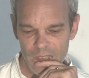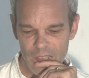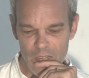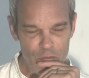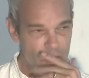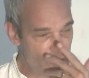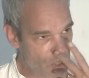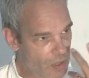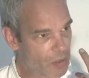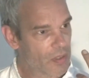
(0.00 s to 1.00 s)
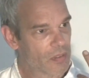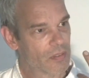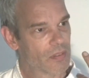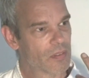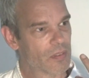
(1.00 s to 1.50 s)
In fifth chakra,
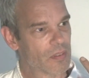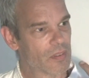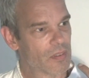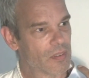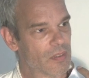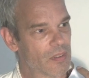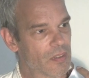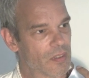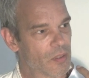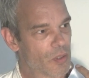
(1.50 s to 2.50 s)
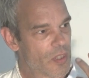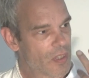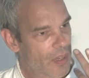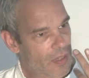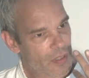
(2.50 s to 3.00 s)
your
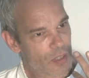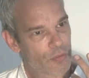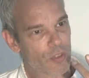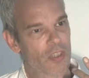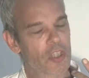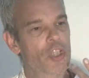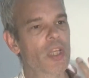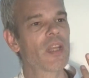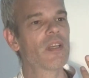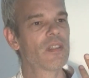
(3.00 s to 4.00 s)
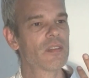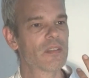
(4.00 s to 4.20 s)
desire is for understanding.